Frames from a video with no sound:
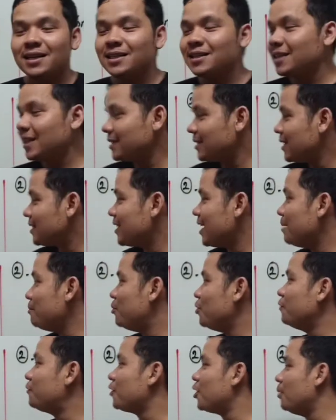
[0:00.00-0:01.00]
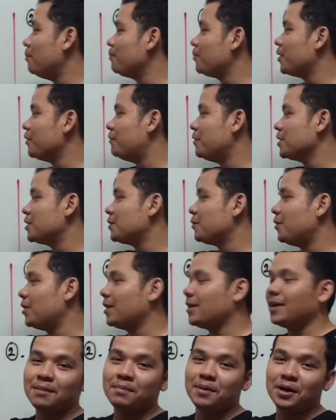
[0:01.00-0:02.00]
just example from the first
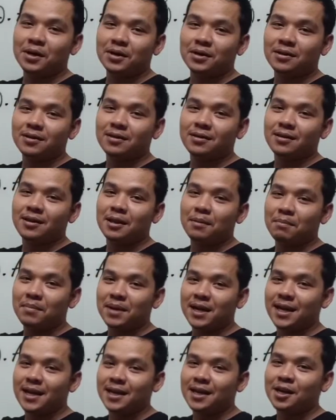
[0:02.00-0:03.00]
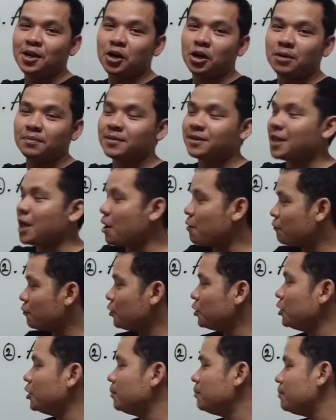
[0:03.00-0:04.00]
one about the meaning of stat
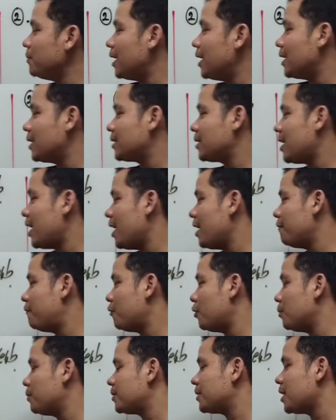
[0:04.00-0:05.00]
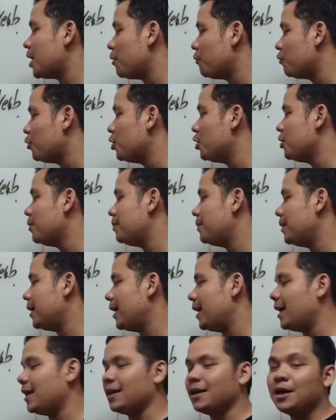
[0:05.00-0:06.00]
verb and type of stat verb,
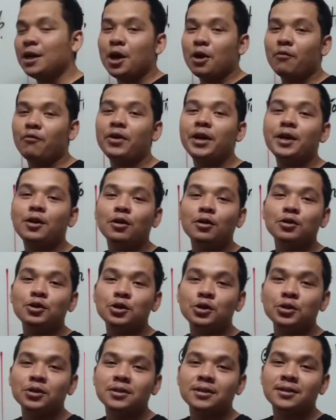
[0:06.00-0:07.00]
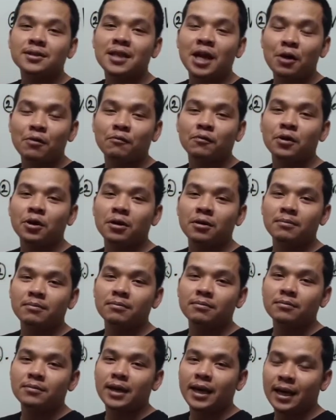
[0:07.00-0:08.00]
and we don't use stat
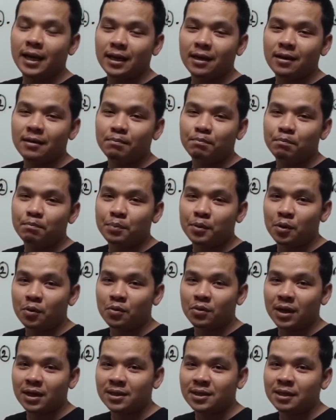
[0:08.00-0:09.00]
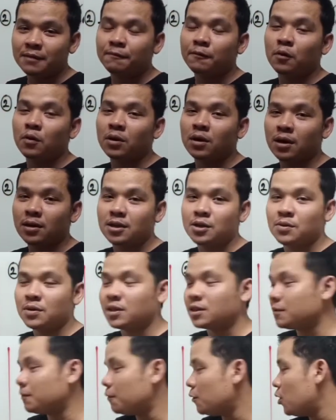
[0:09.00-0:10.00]
verb in progressive or
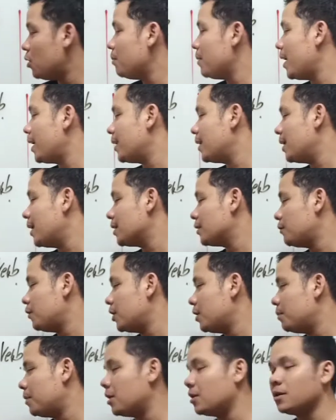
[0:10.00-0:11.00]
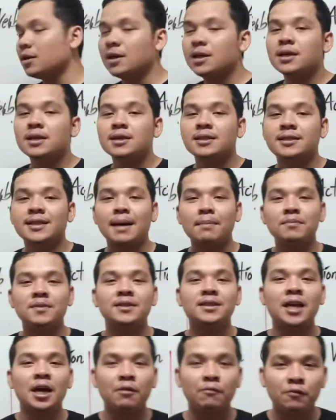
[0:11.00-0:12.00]
continuous form, and the last one about some
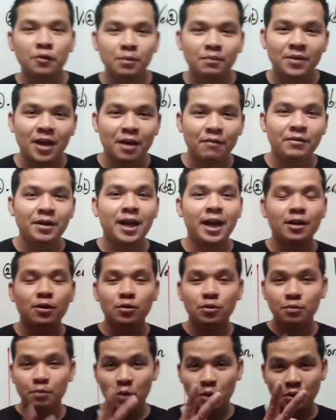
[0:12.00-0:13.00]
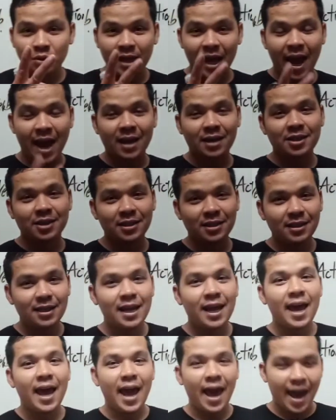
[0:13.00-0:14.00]
stat verb that we can use both
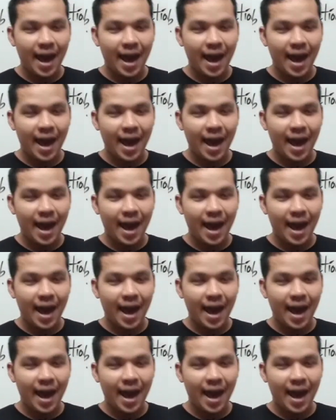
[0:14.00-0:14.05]
action